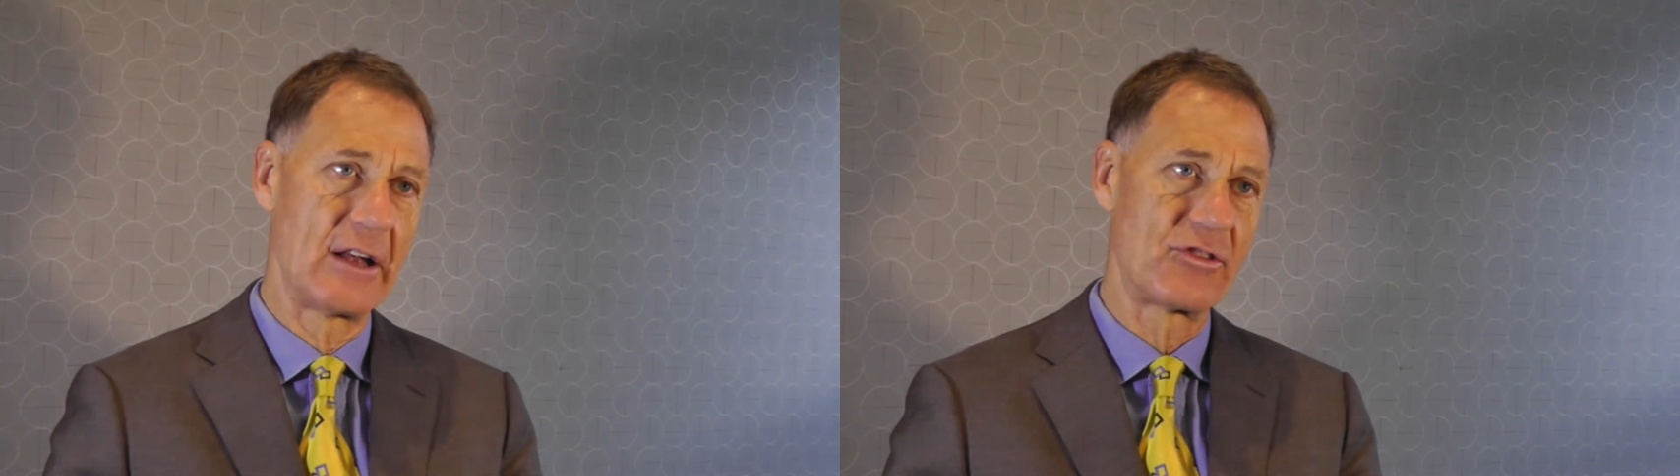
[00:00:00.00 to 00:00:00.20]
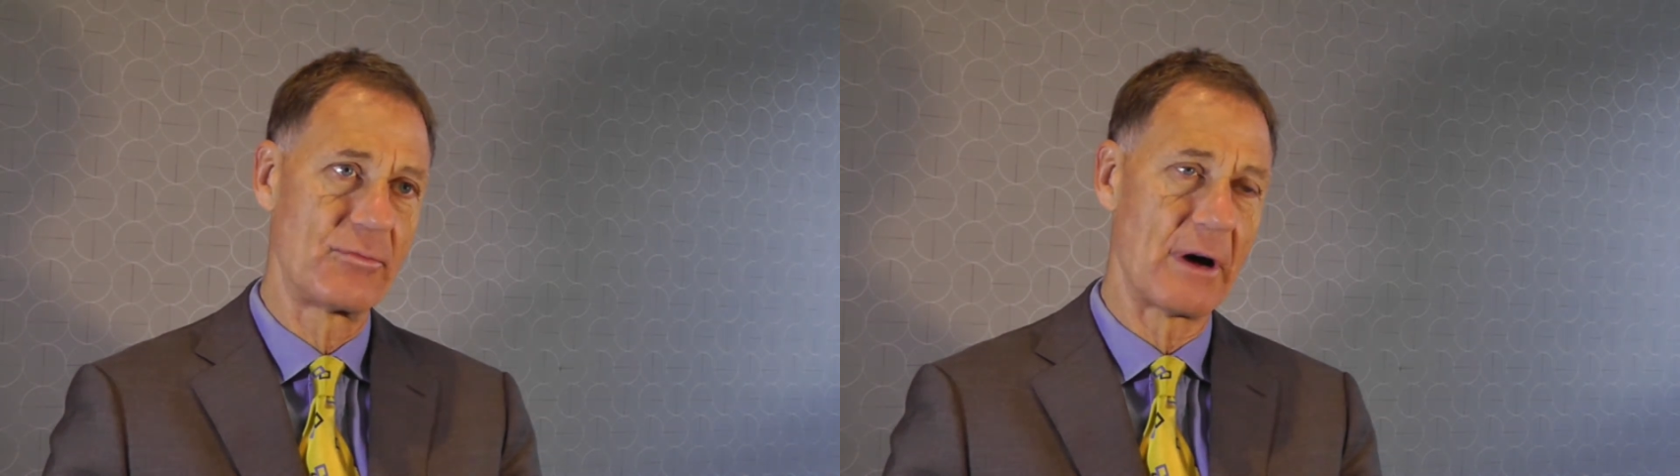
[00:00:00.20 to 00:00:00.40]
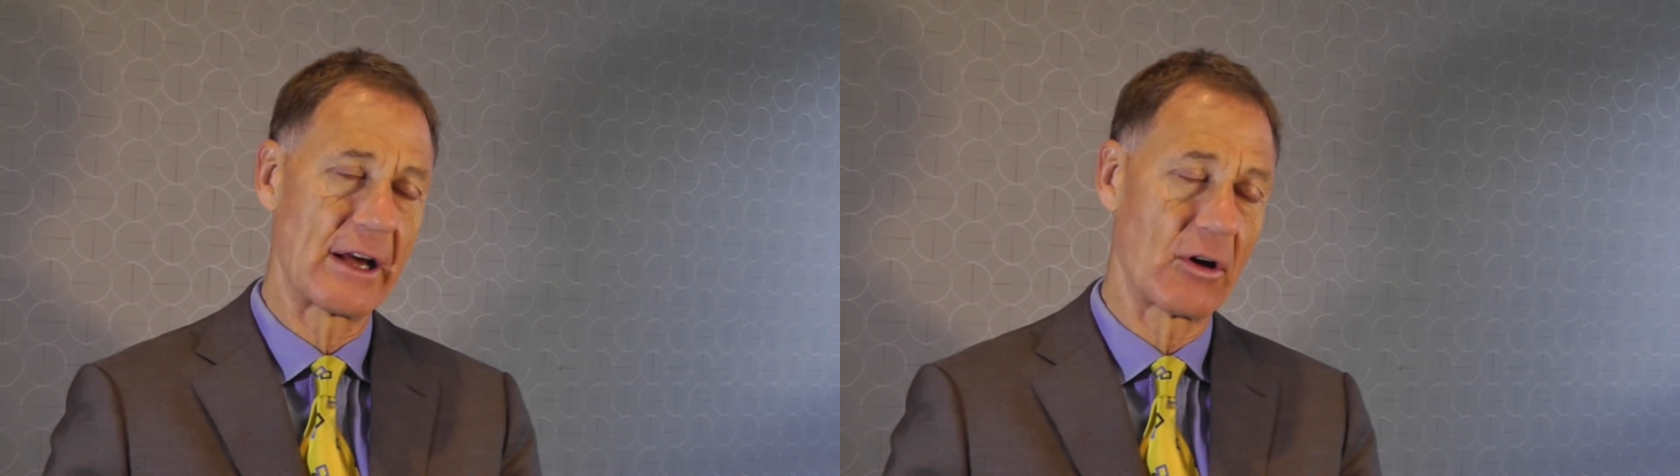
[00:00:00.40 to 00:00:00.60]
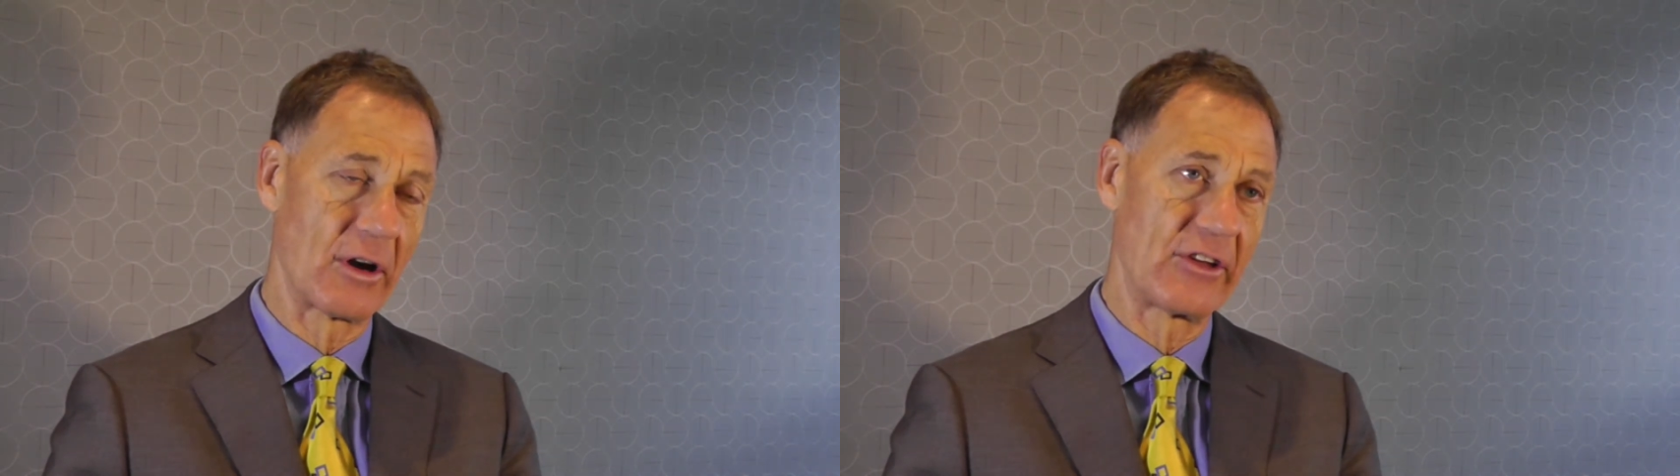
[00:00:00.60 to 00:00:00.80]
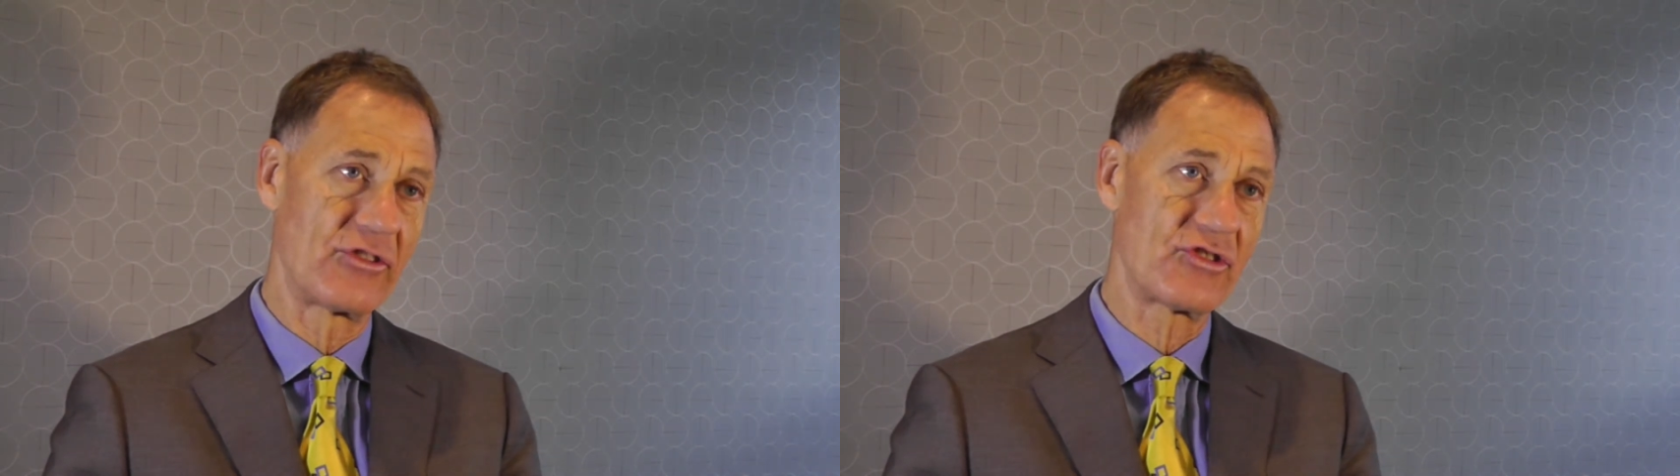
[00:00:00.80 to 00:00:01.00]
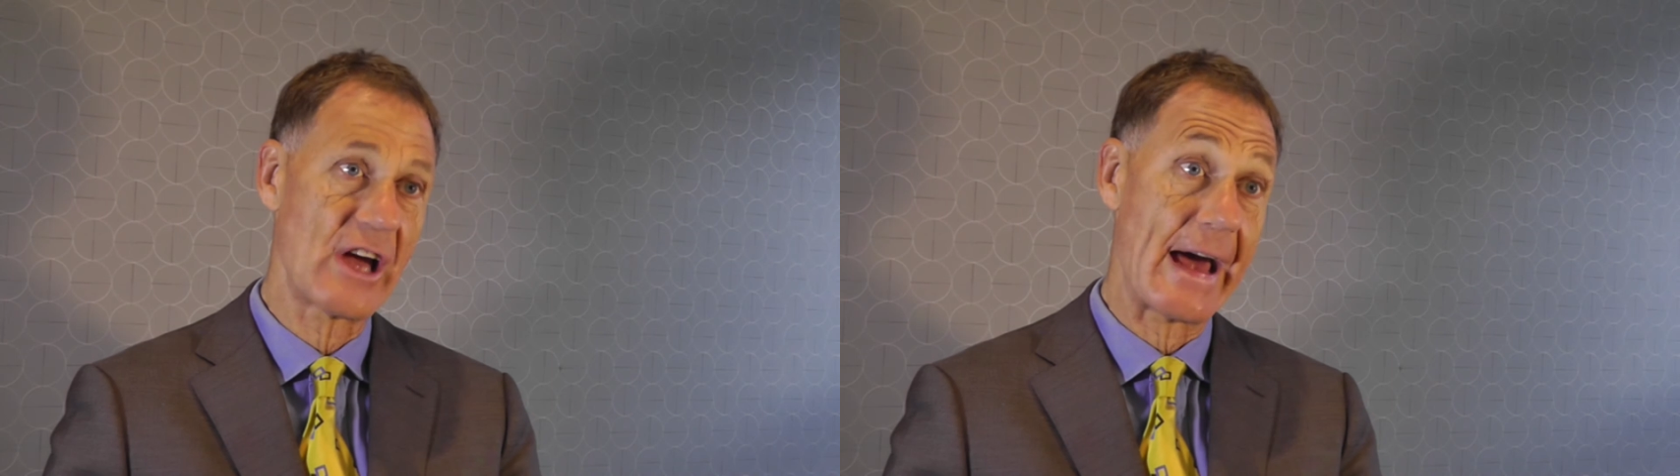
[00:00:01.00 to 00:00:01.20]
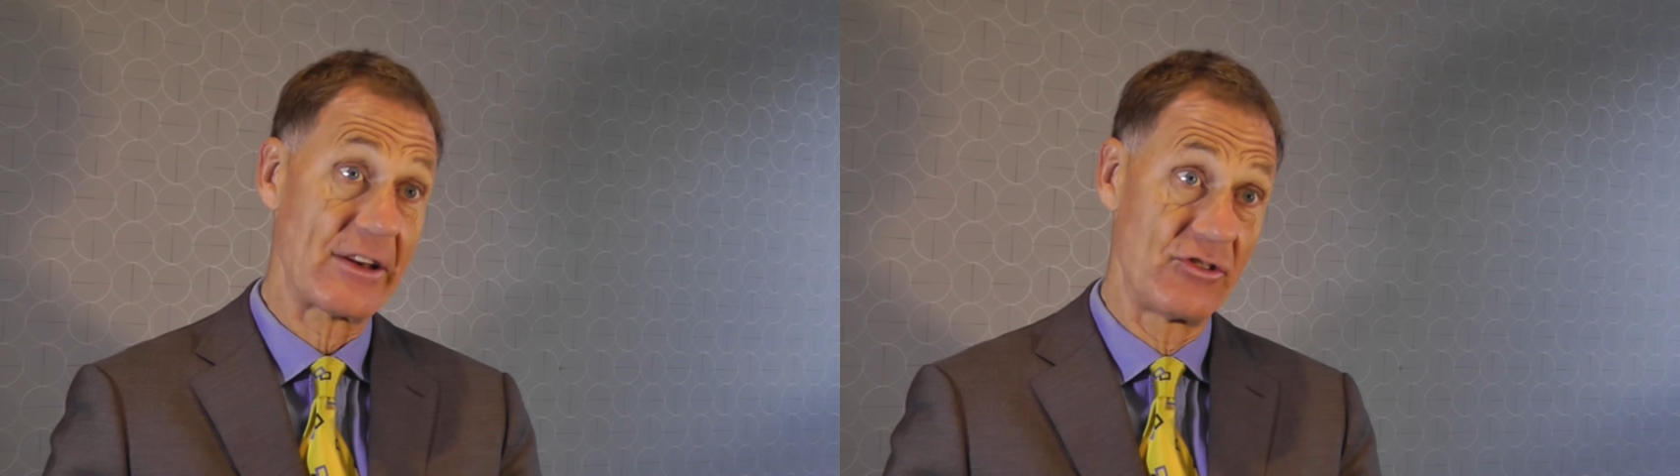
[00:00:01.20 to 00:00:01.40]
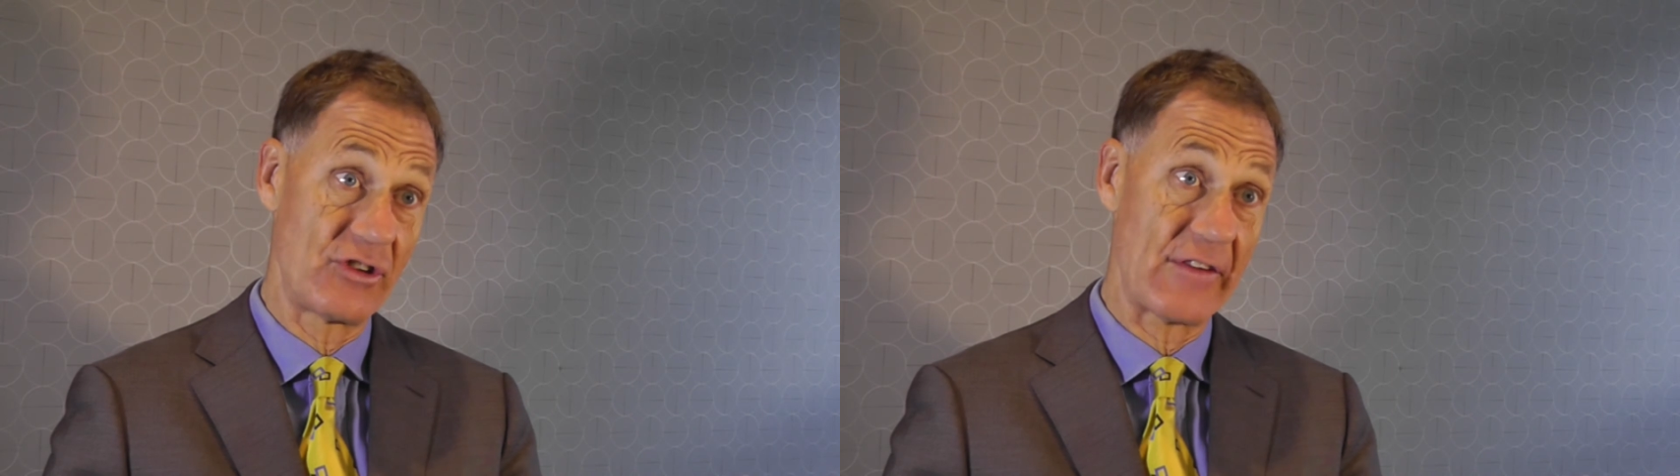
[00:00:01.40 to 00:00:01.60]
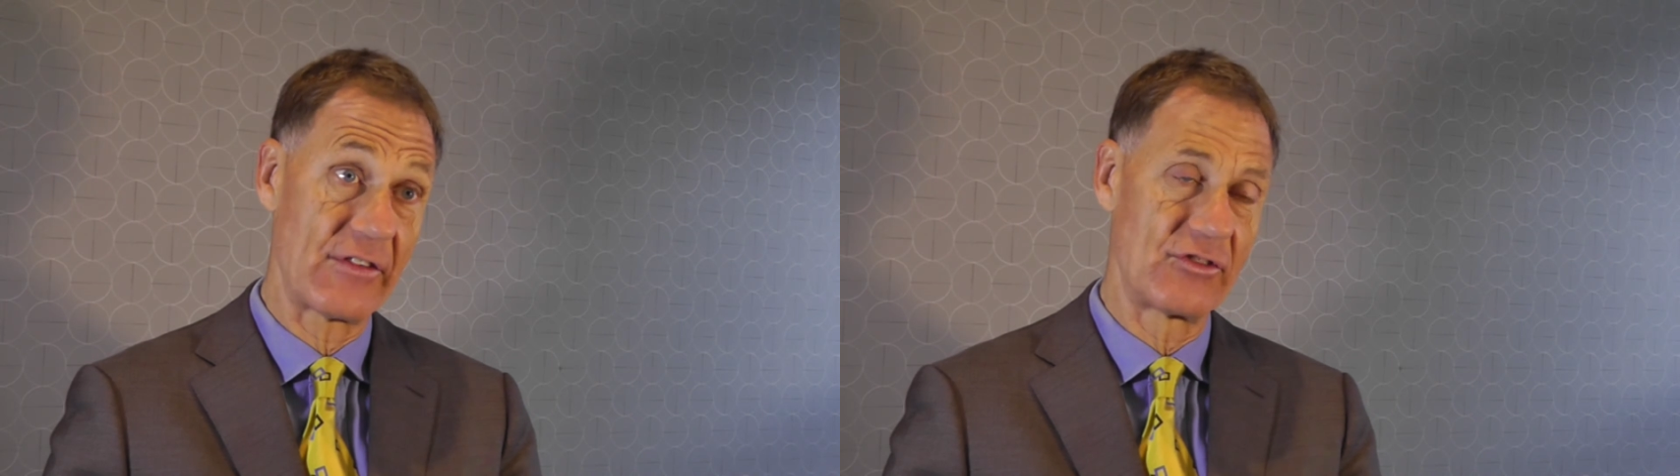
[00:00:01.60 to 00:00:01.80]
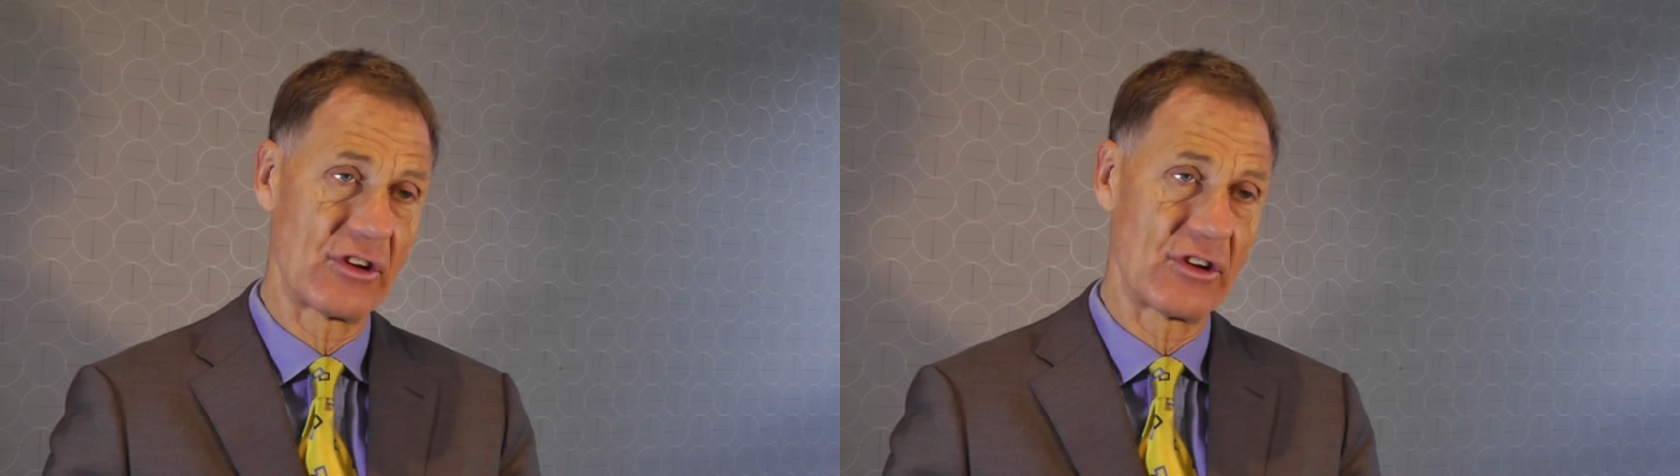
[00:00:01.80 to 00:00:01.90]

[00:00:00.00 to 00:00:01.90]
My colleagues Chad and Jeff have